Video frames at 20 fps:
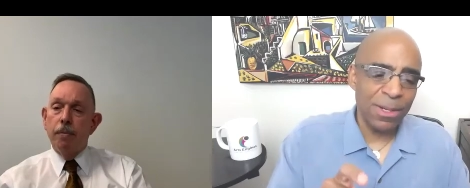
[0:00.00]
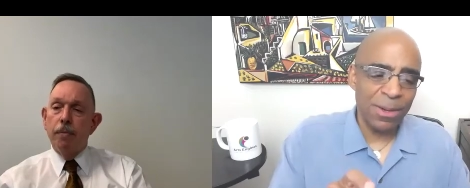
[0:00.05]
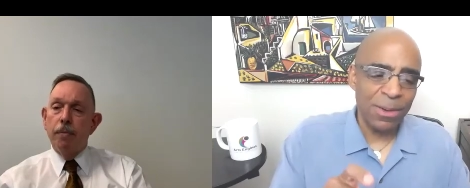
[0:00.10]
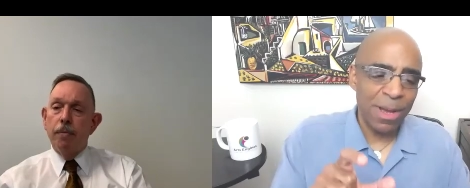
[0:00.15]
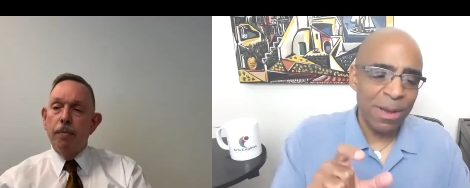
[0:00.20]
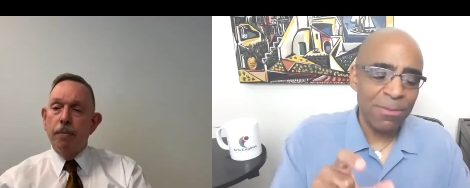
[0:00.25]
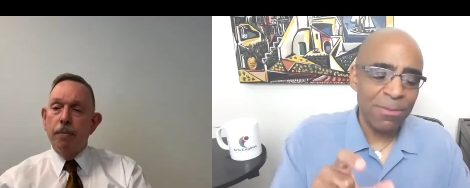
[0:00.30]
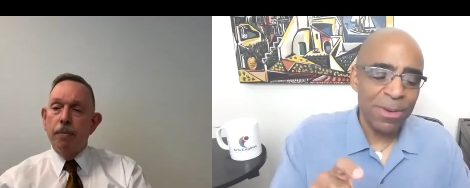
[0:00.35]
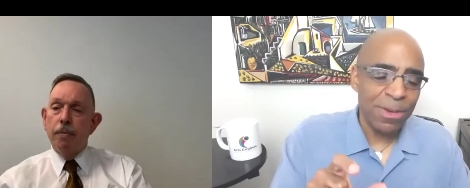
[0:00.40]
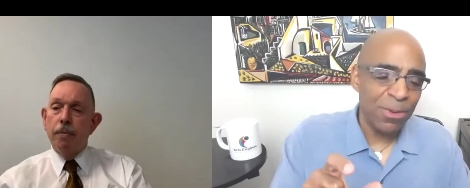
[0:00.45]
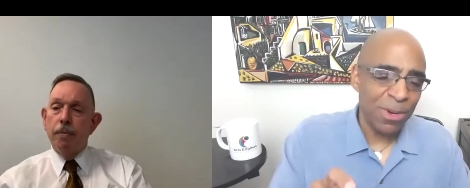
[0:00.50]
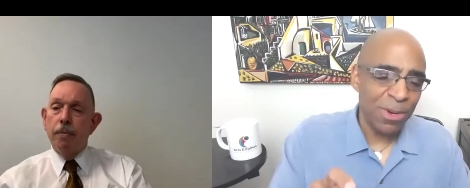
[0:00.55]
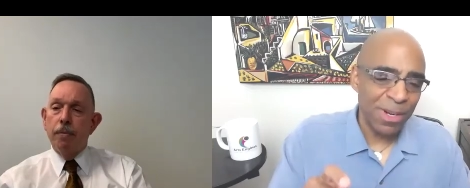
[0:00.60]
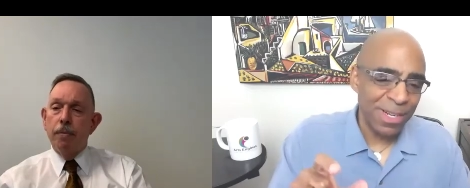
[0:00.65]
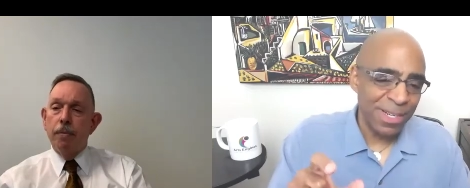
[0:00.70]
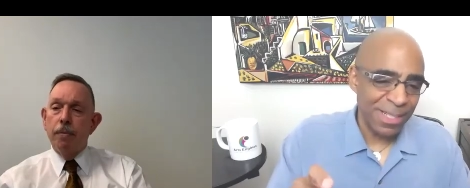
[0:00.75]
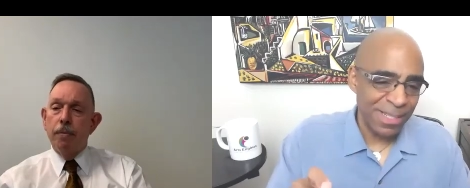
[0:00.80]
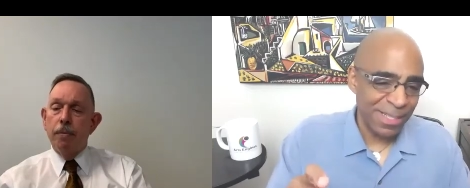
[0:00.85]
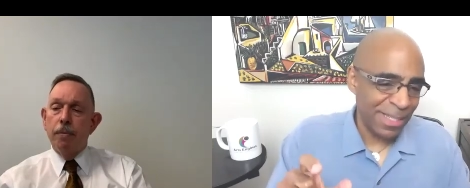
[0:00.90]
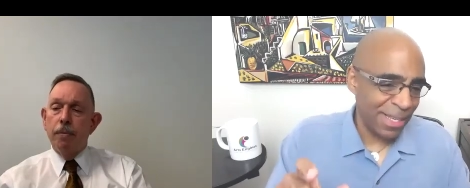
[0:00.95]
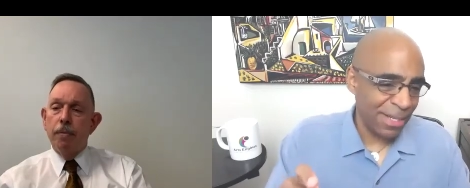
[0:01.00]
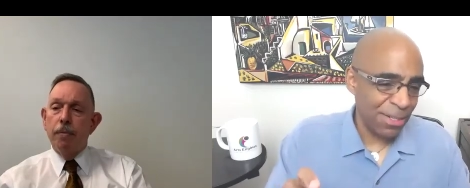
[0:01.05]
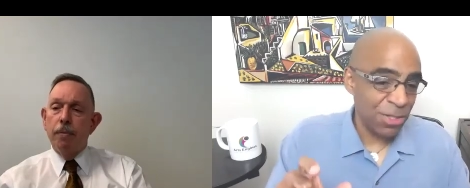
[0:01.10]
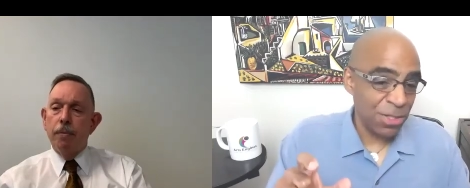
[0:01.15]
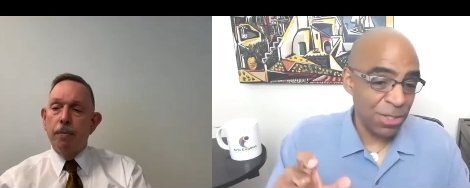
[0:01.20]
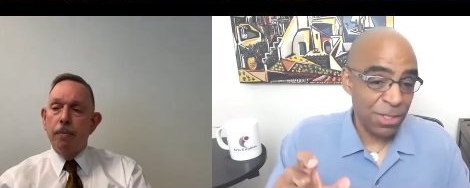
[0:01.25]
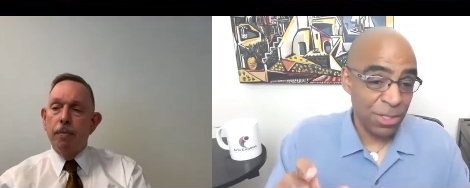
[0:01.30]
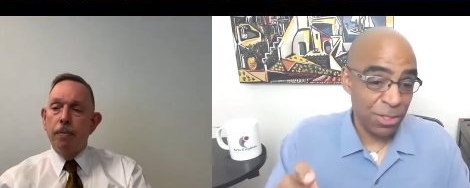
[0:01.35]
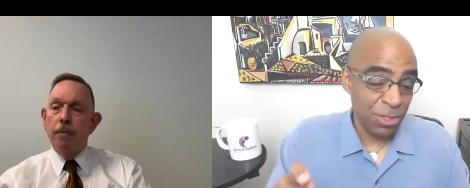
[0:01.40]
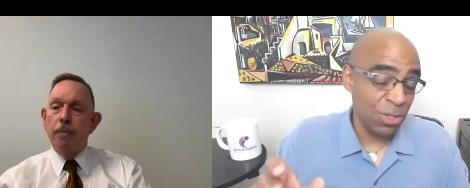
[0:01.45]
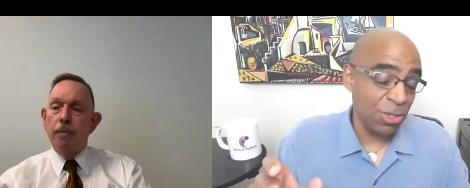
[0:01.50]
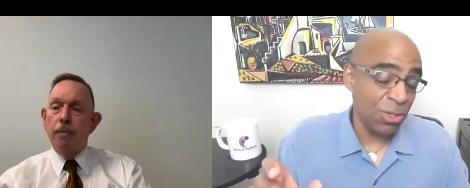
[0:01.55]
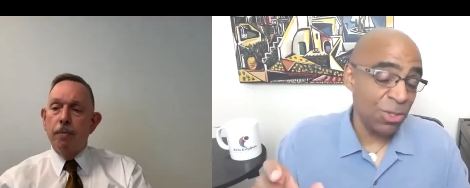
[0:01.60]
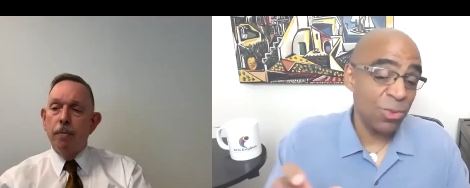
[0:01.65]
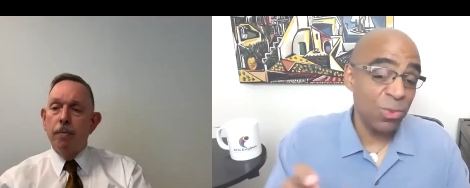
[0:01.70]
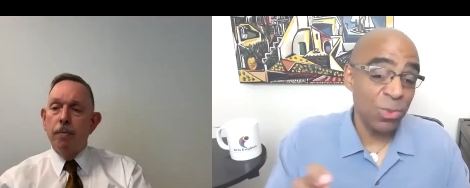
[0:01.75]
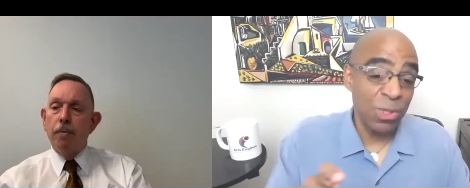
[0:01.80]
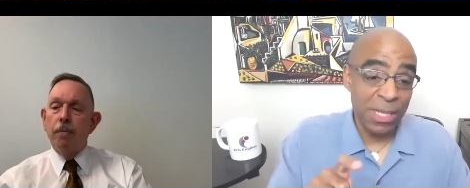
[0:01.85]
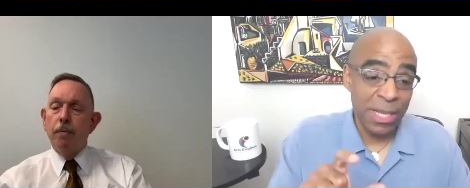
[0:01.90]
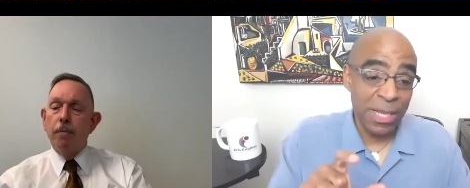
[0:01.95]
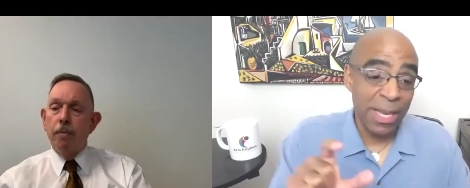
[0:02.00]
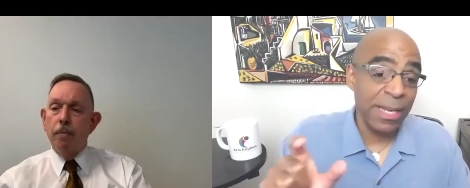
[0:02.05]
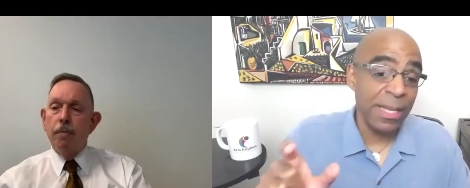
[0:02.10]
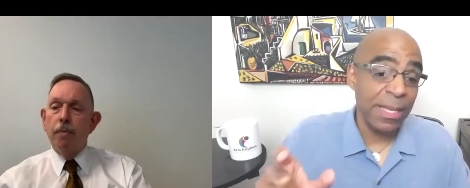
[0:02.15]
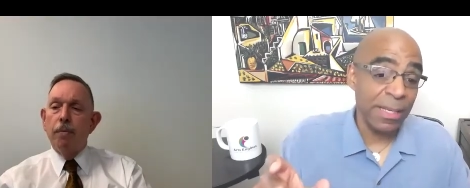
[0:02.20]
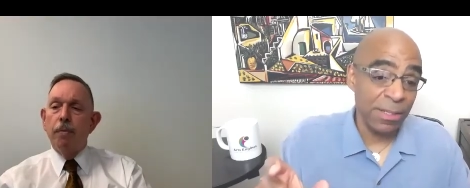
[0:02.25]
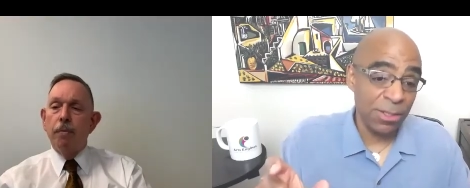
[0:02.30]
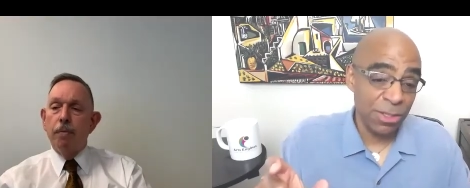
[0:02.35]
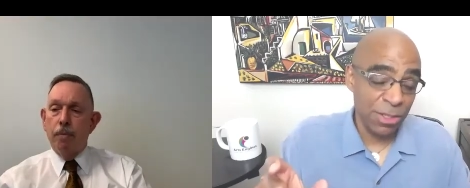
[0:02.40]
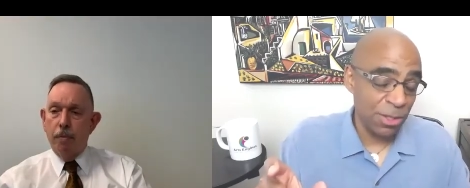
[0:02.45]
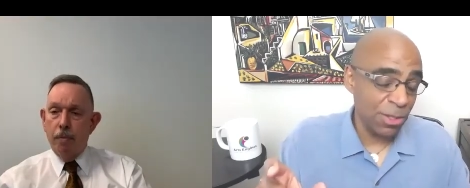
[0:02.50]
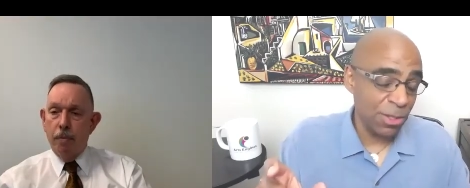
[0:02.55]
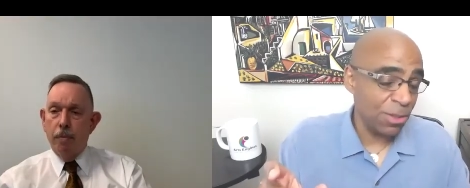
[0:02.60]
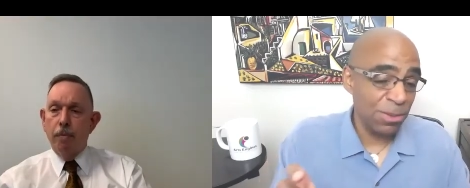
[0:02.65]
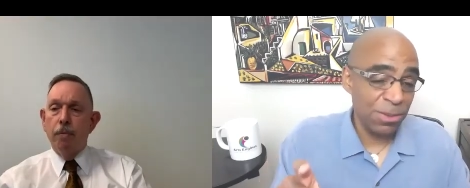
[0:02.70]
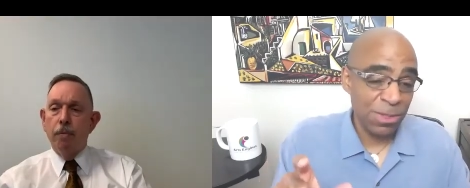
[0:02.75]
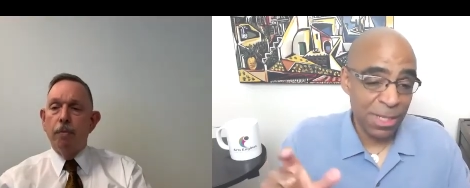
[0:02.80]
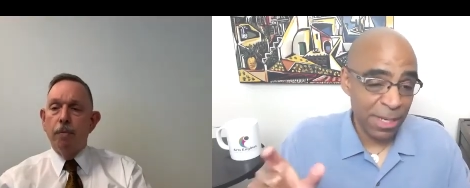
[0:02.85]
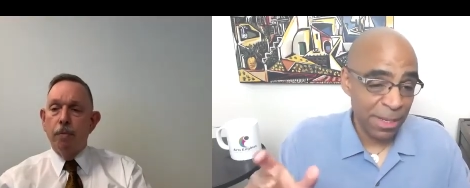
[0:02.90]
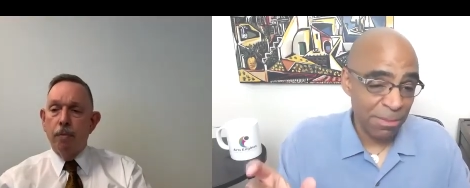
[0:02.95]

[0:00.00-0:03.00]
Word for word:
Speaker 1: every organization's issues relating to, say,